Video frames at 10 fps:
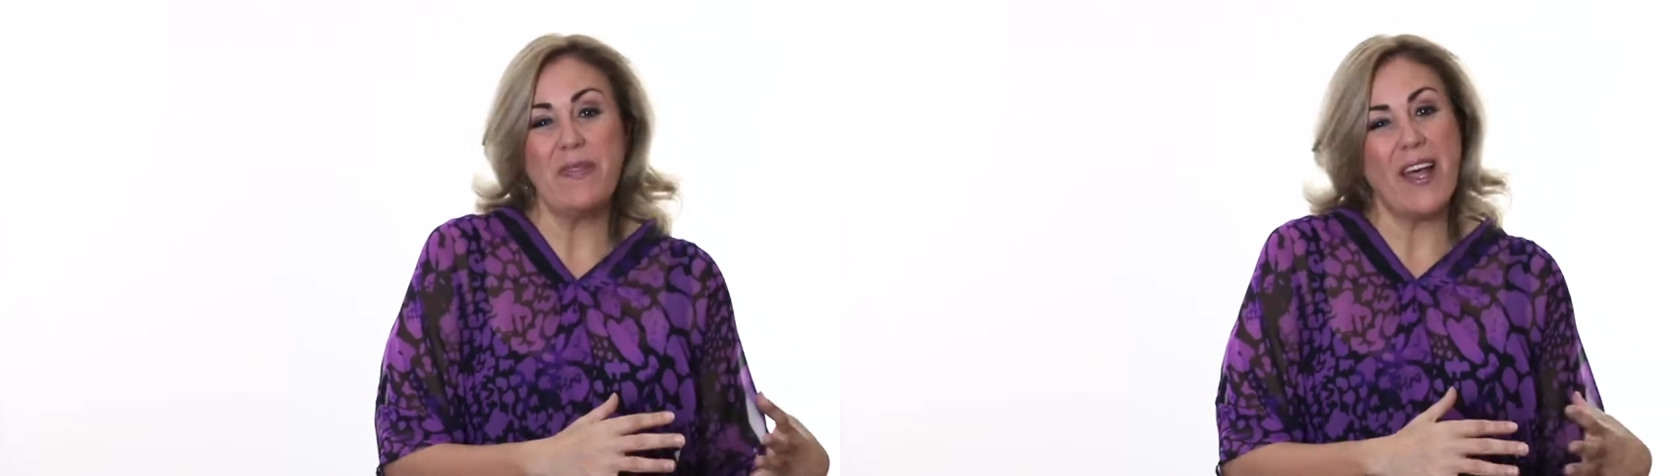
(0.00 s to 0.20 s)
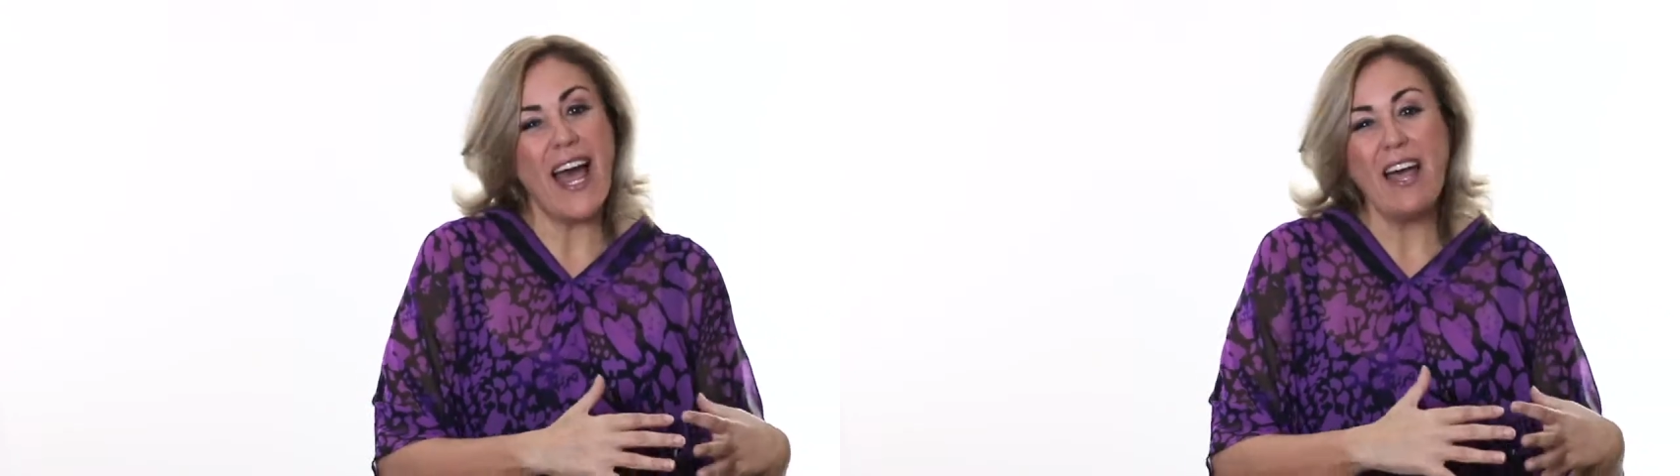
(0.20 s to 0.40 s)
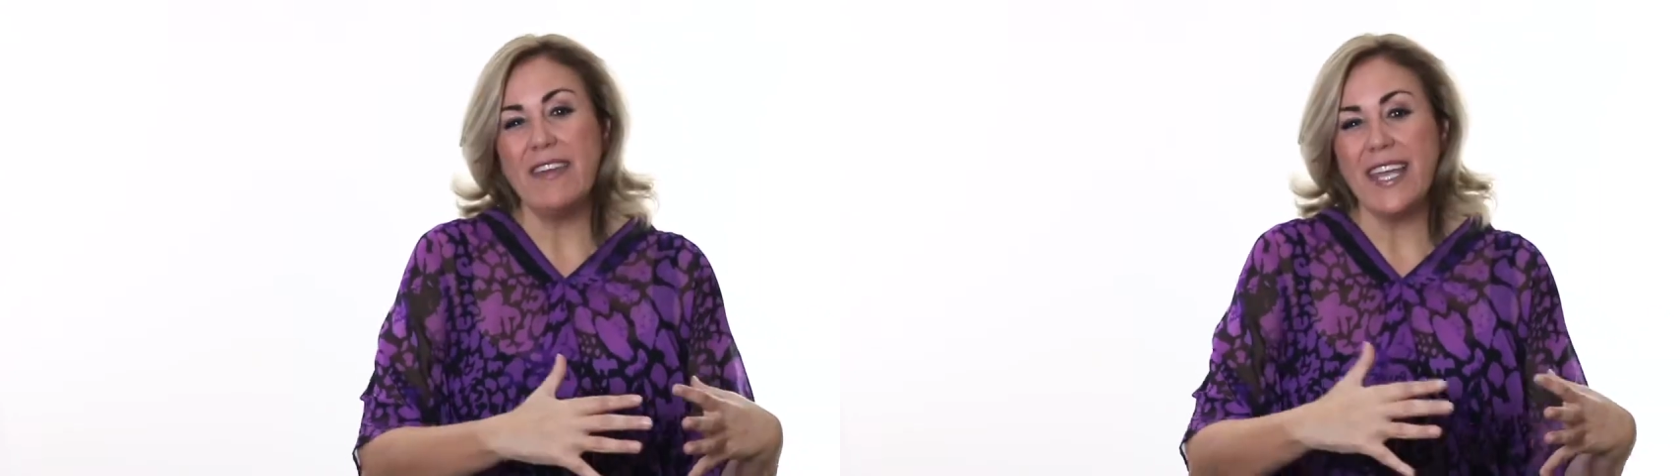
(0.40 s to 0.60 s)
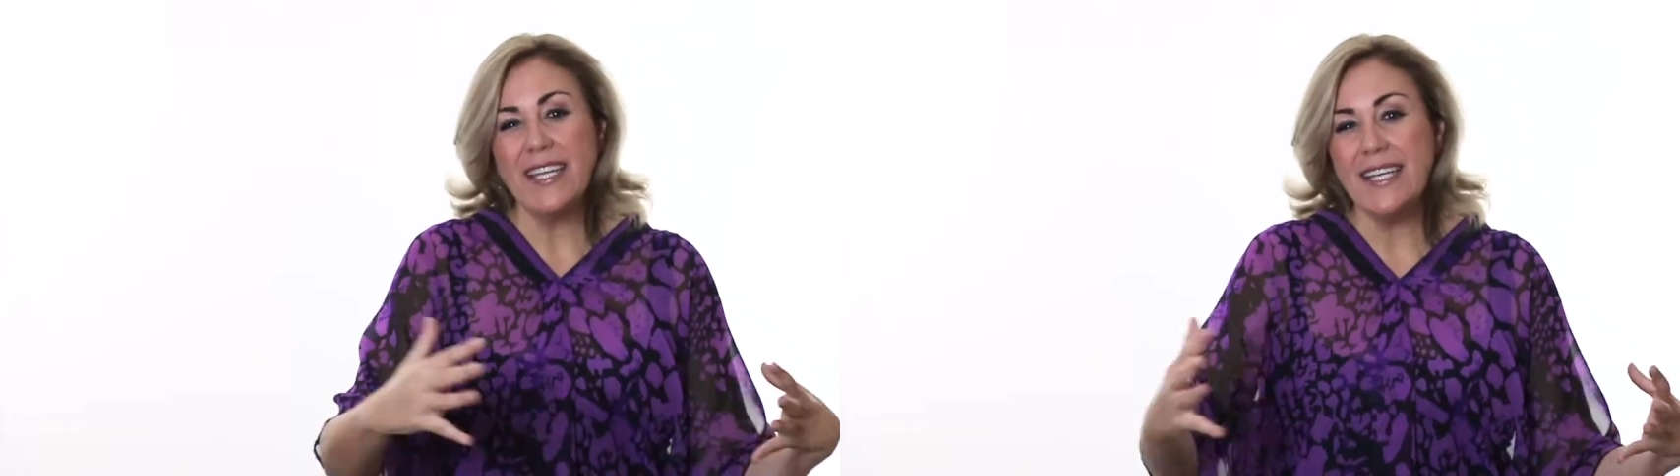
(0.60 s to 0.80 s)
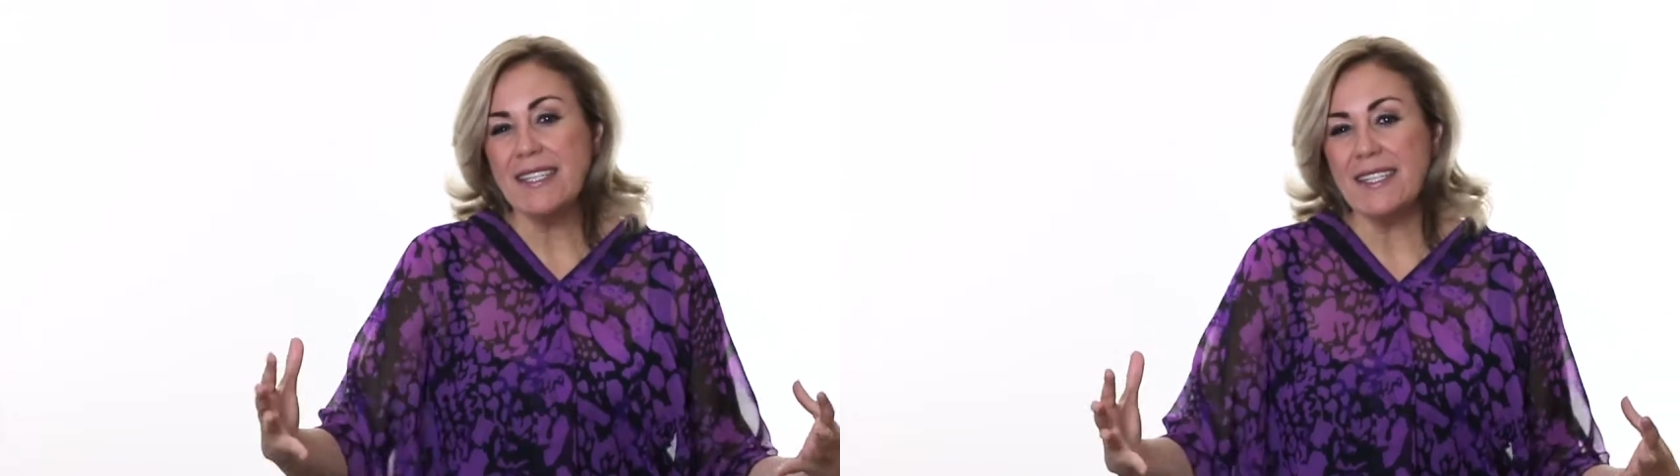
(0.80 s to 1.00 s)
but they'll have
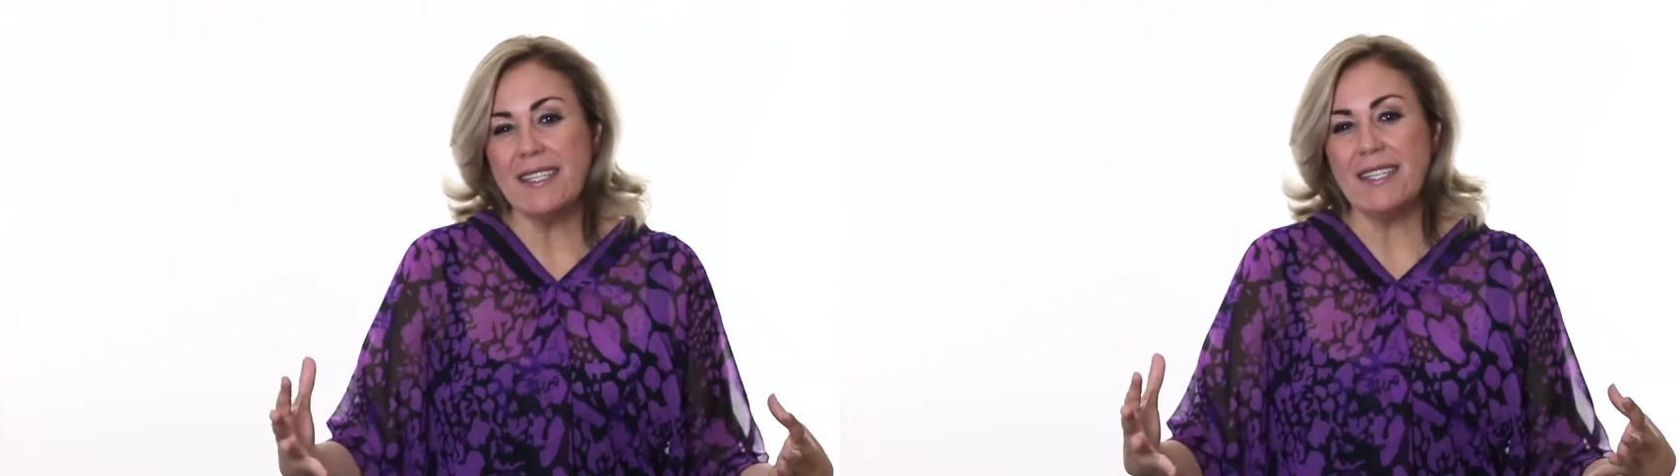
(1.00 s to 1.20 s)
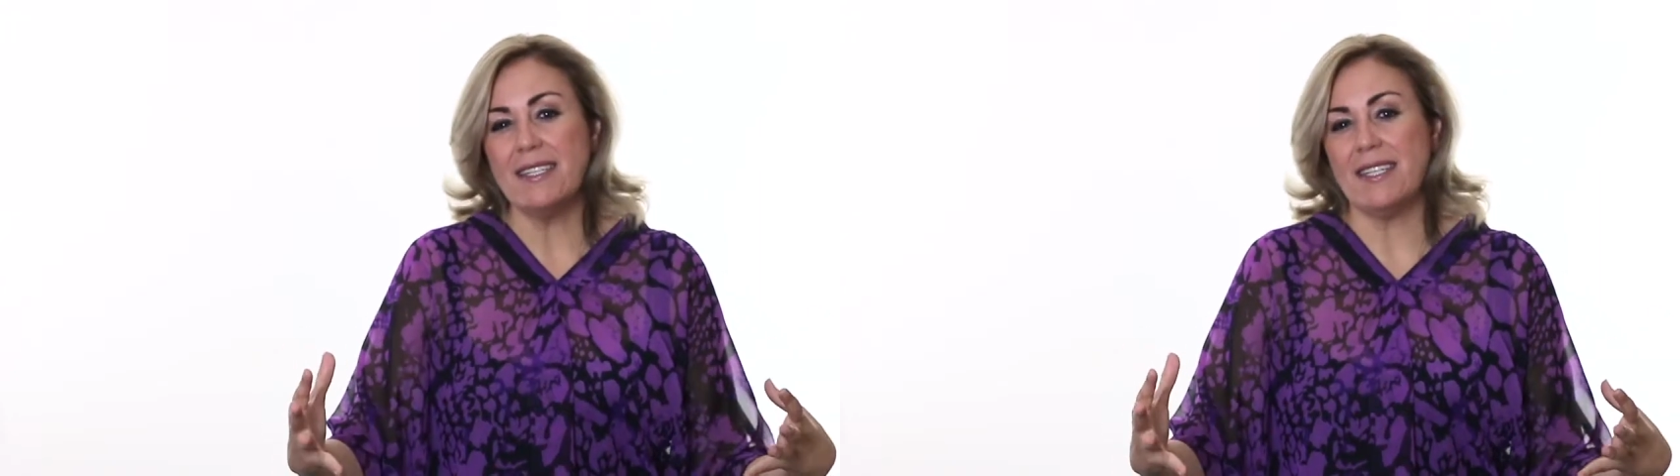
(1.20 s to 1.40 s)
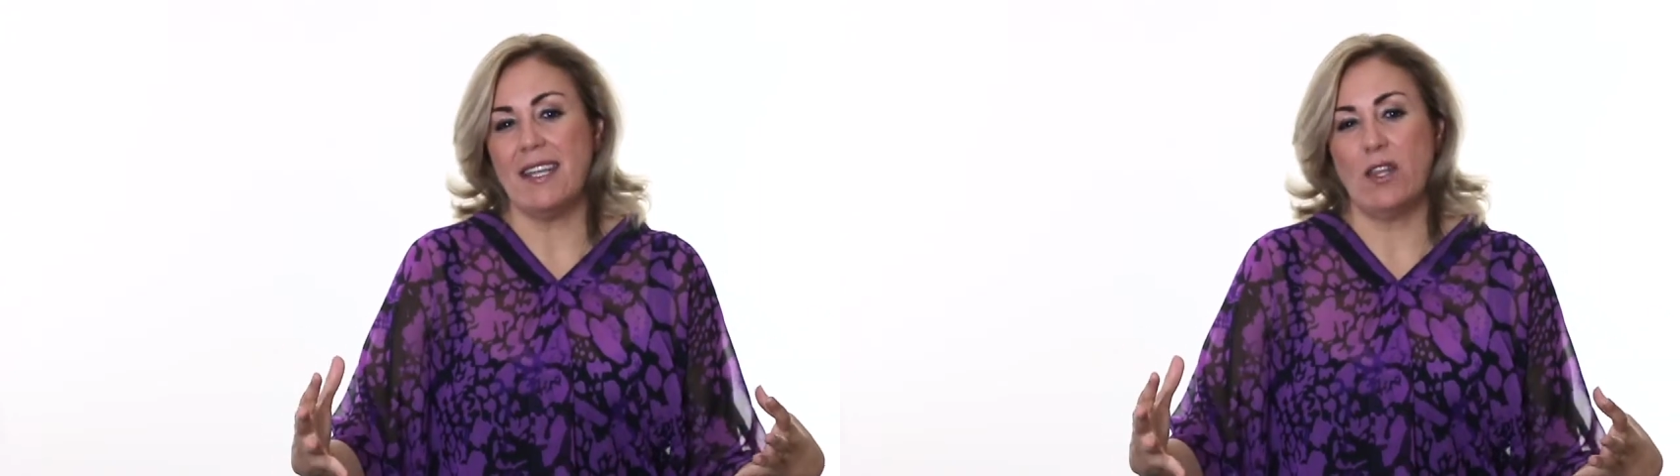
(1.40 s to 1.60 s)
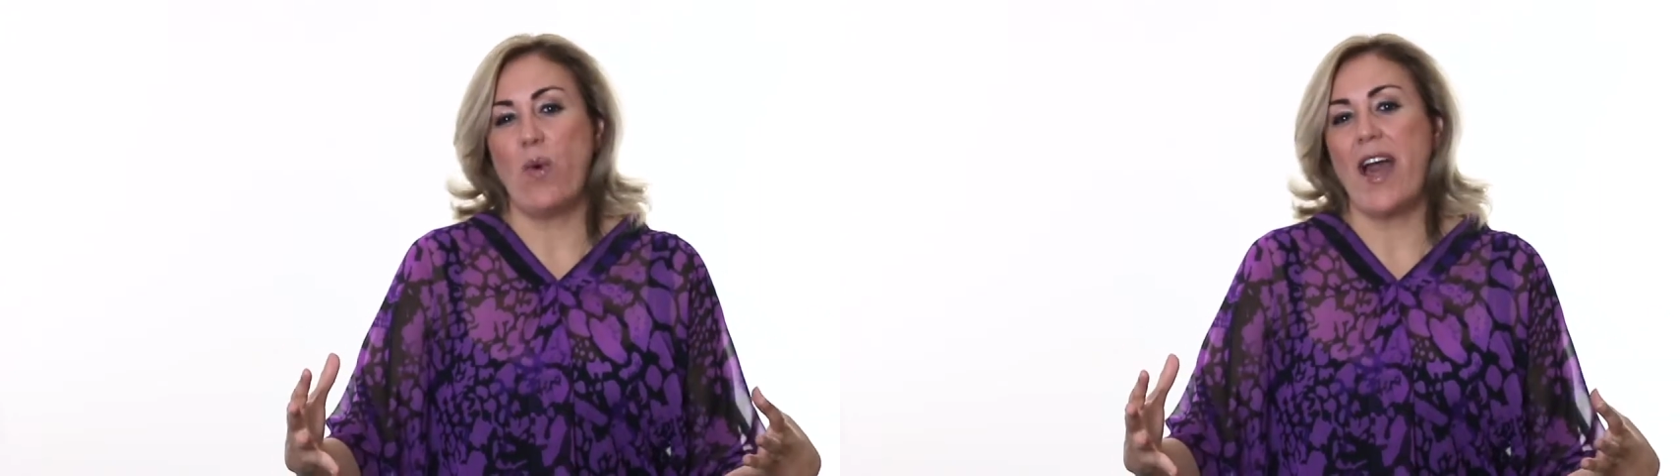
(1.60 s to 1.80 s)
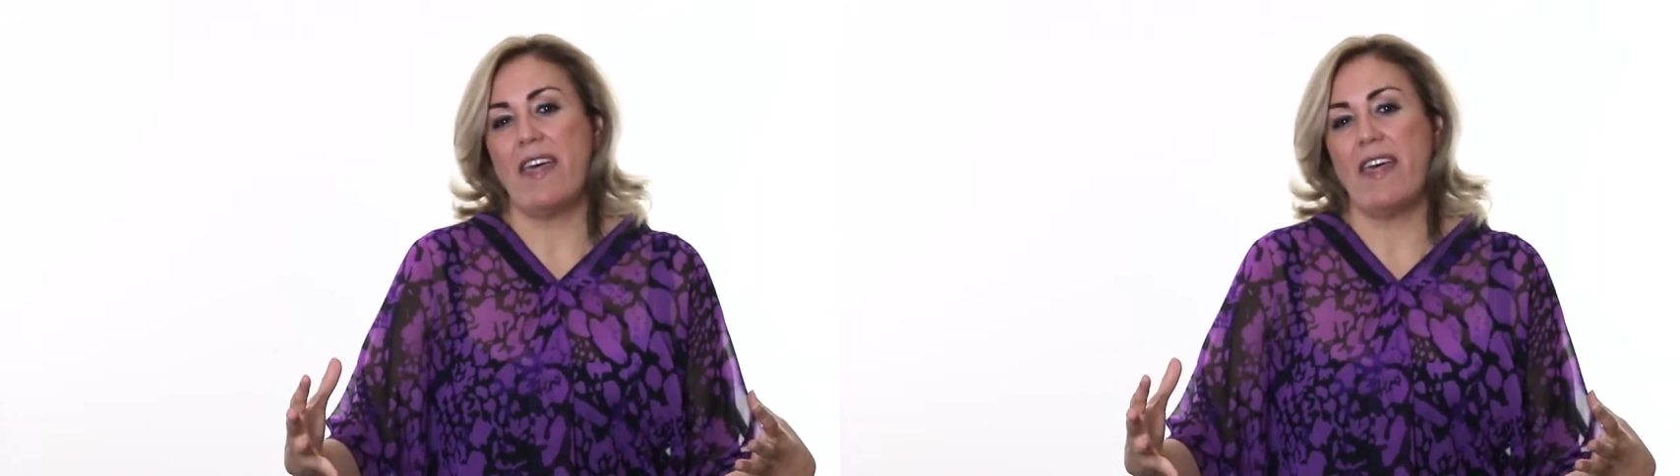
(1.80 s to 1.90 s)
inconsistency in the way